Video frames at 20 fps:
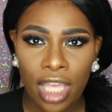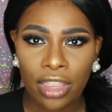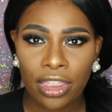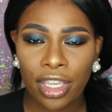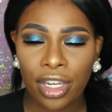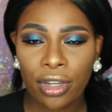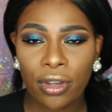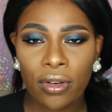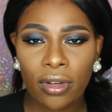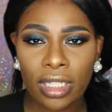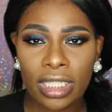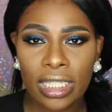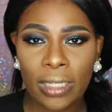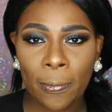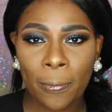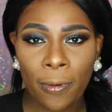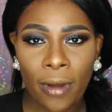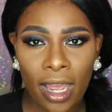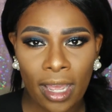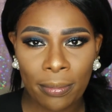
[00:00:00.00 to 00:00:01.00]
They're going
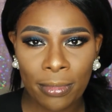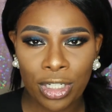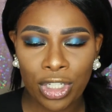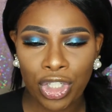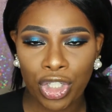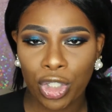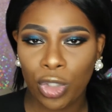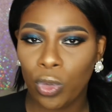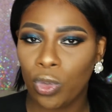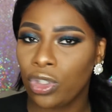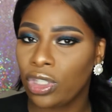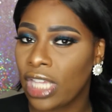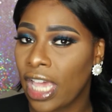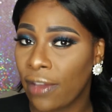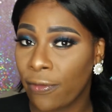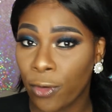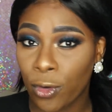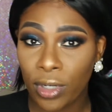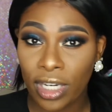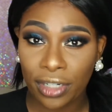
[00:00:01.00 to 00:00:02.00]
to promise you
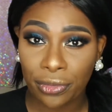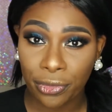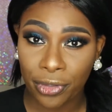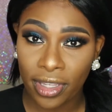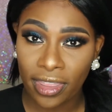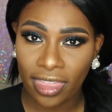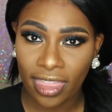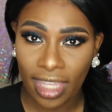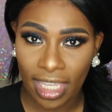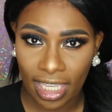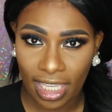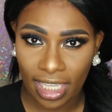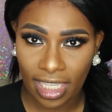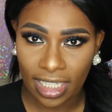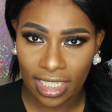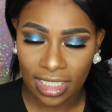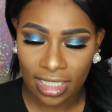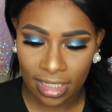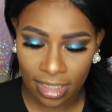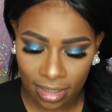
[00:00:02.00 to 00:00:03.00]
several different
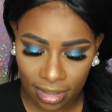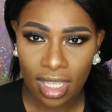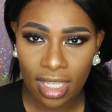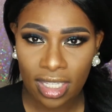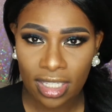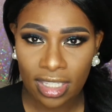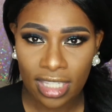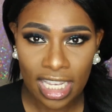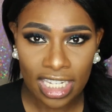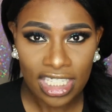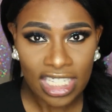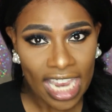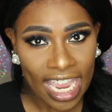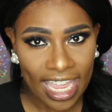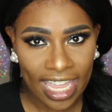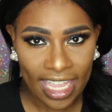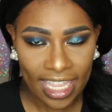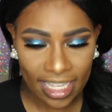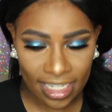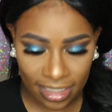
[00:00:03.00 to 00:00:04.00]
things such
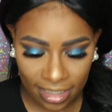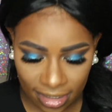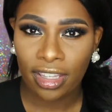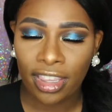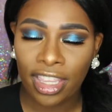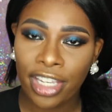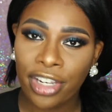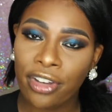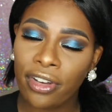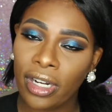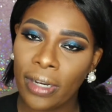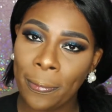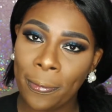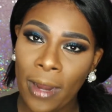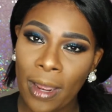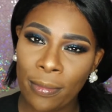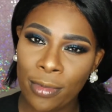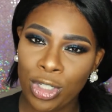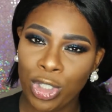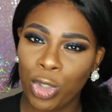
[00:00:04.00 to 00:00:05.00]
as they're going to
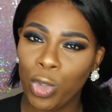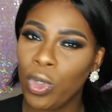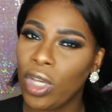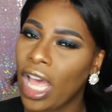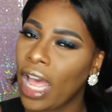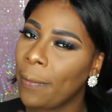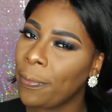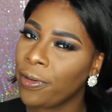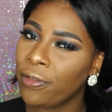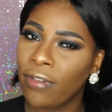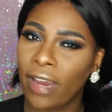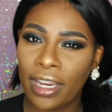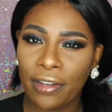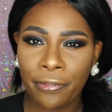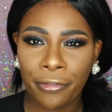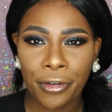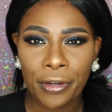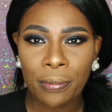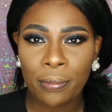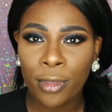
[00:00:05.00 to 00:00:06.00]
promise you
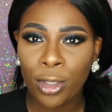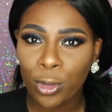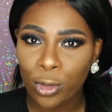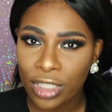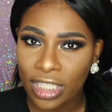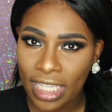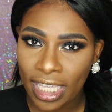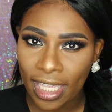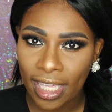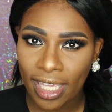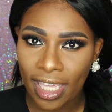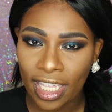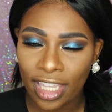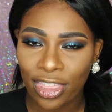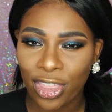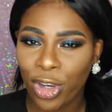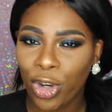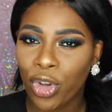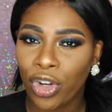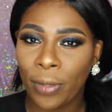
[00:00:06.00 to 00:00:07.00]
copyright free
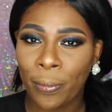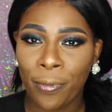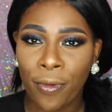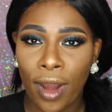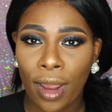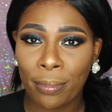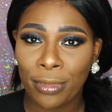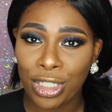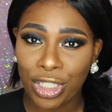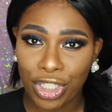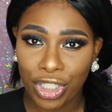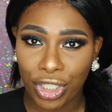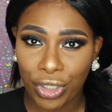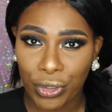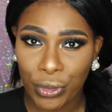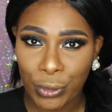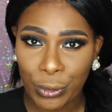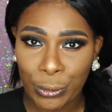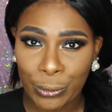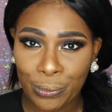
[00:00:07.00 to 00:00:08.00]
music they're going to promise
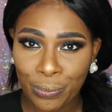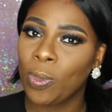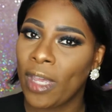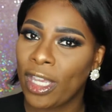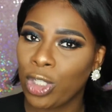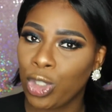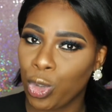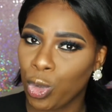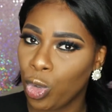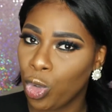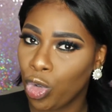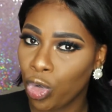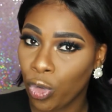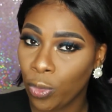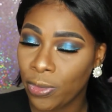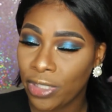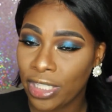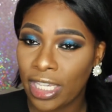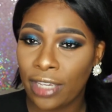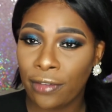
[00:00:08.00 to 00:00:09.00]
you special
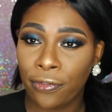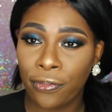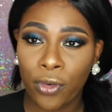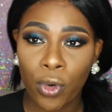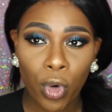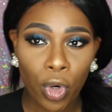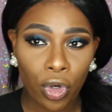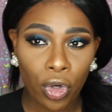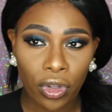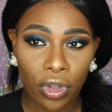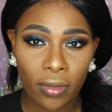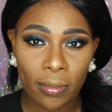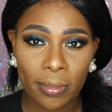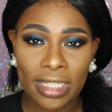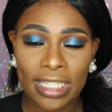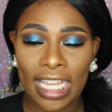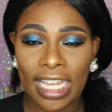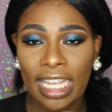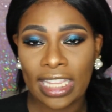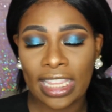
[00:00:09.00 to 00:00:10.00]
groups and
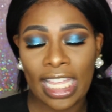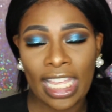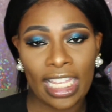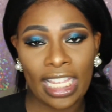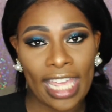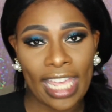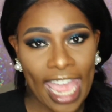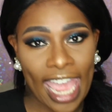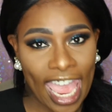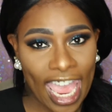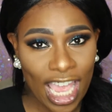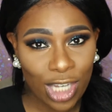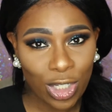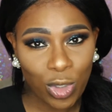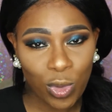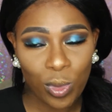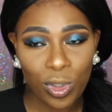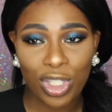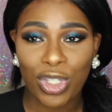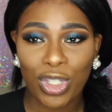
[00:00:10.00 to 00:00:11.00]
forums that they can add
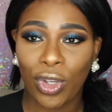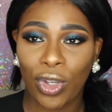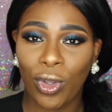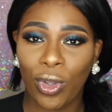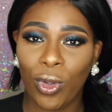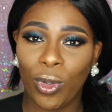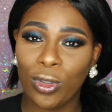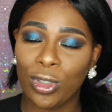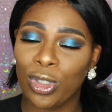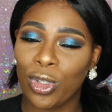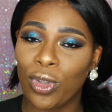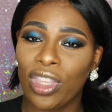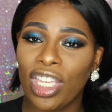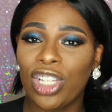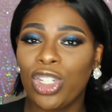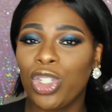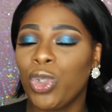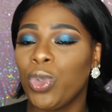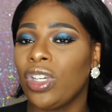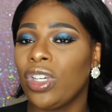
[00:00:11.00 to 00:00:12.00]
you to so
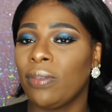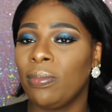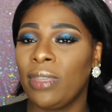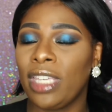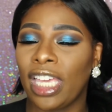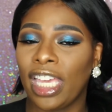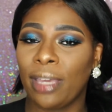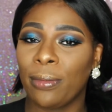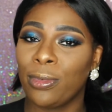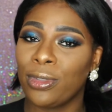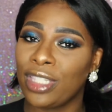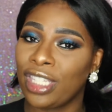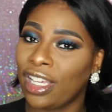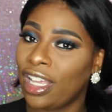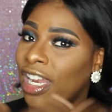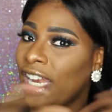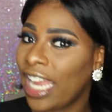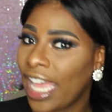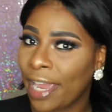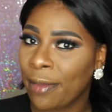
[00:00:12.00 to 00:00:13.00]
that you can be able to
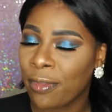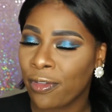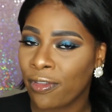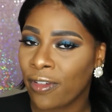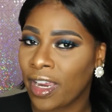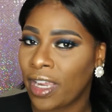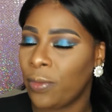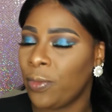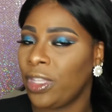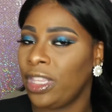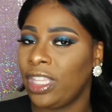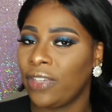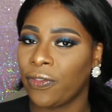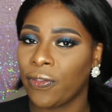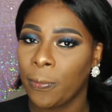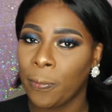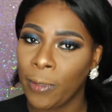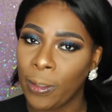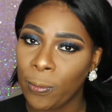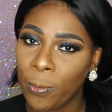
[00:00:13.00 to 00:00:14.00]
collaborate with
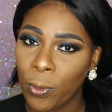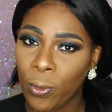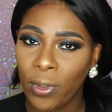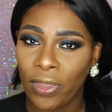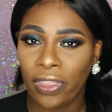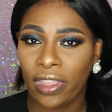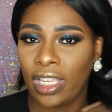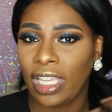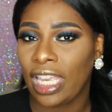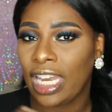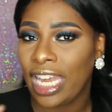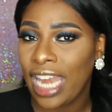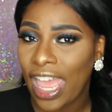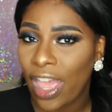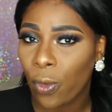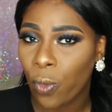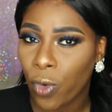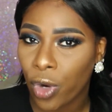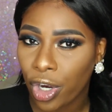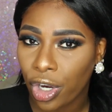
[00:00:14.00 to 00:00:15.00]
different people within your
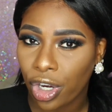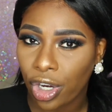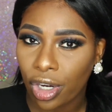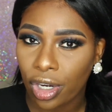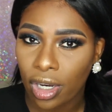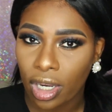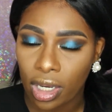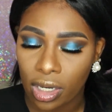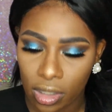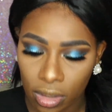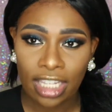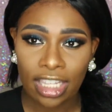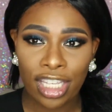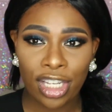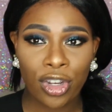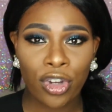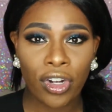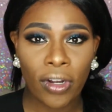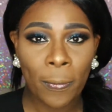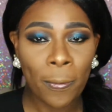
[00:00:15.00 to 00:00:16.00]
network
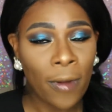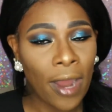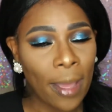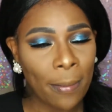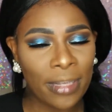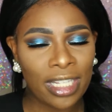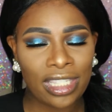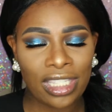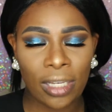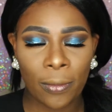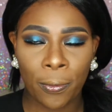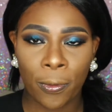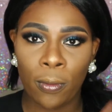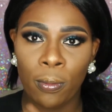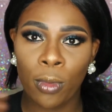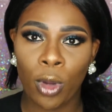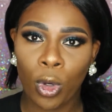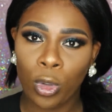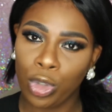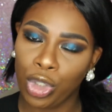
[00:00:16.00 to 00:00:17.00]
they're going to promise to
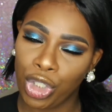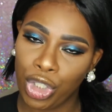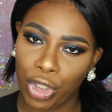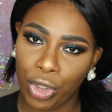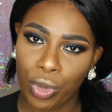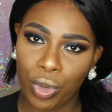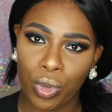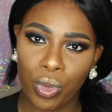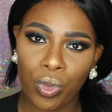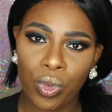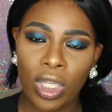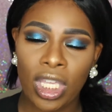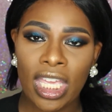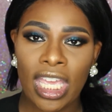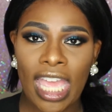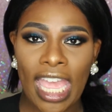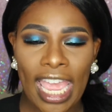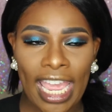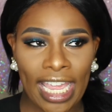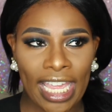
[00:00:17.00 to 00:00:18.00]
promote you
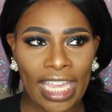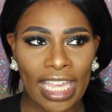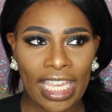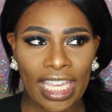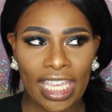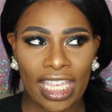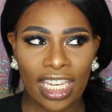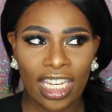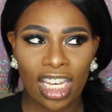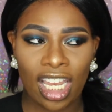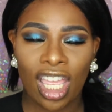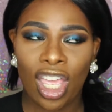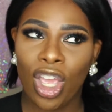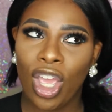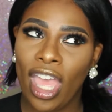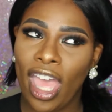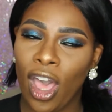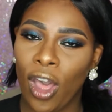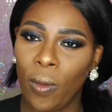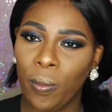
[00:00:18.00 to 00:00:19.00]
and
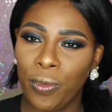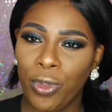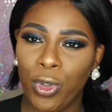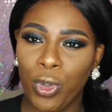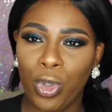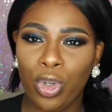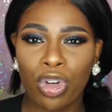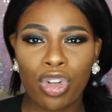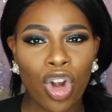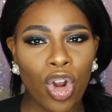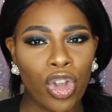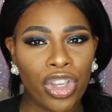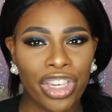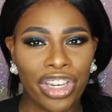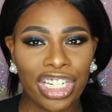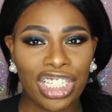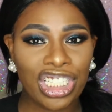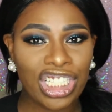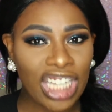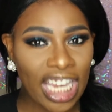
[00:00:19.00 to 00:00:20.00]
help you grow
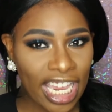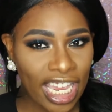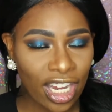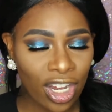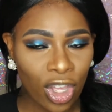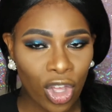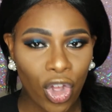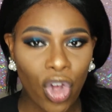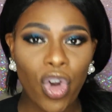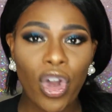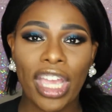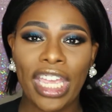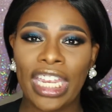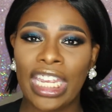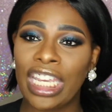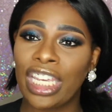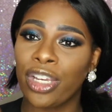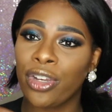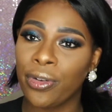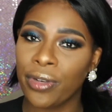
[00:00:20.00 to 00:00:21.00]
your channel and
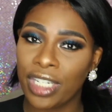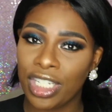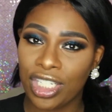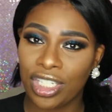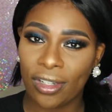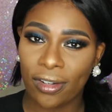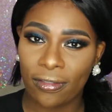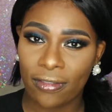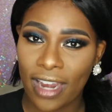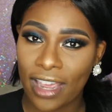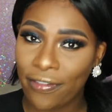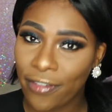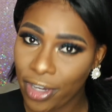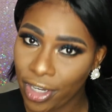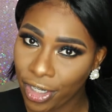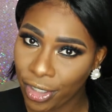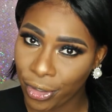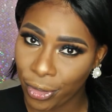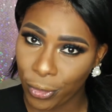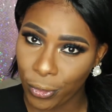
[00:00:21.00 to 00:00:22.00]
increase your
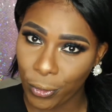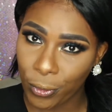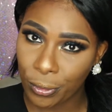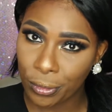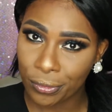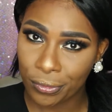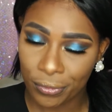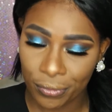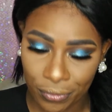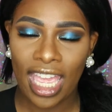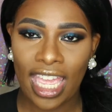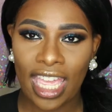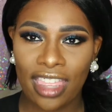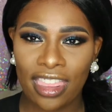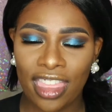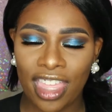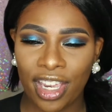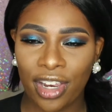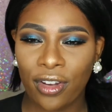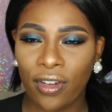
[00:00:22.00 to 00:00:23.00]
revenue
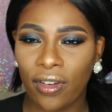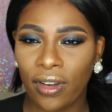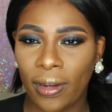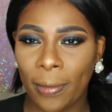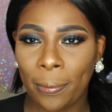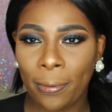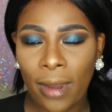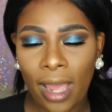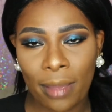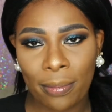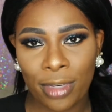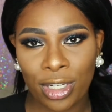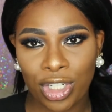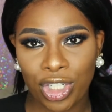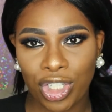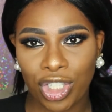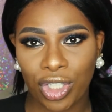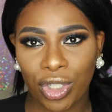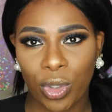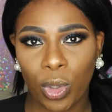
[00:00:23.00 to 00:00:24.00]
and they're going to
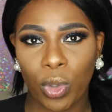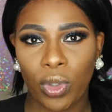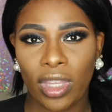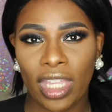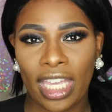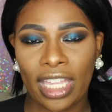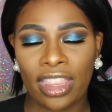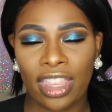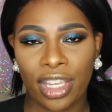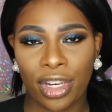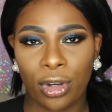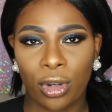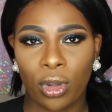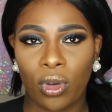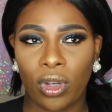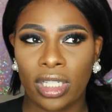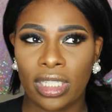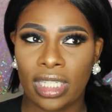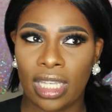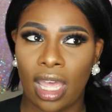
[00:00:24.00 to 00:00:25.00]
promise you that they're
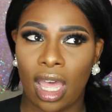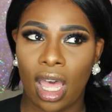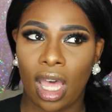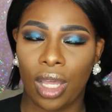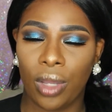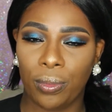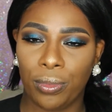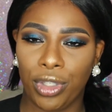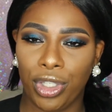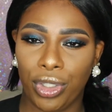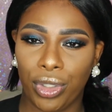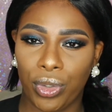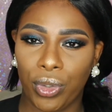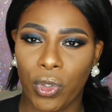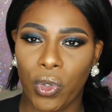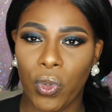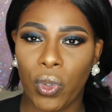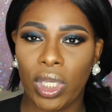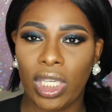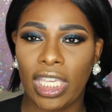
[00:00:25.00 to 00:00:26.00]
going to help
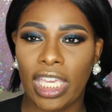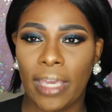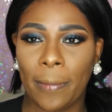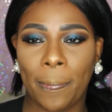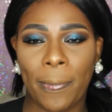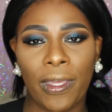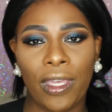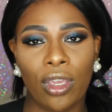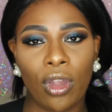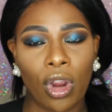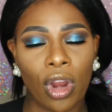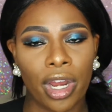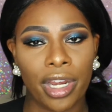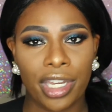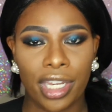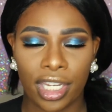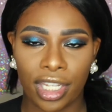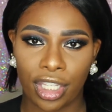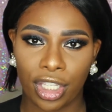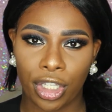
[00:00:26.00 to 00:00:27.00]
you get PR
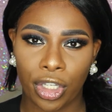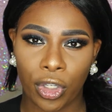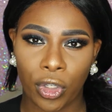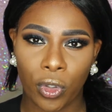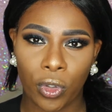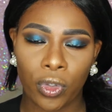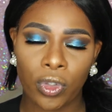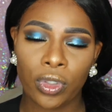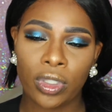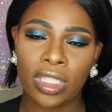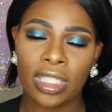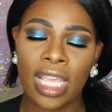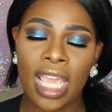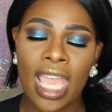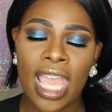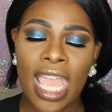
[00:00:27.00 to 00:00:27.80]
deals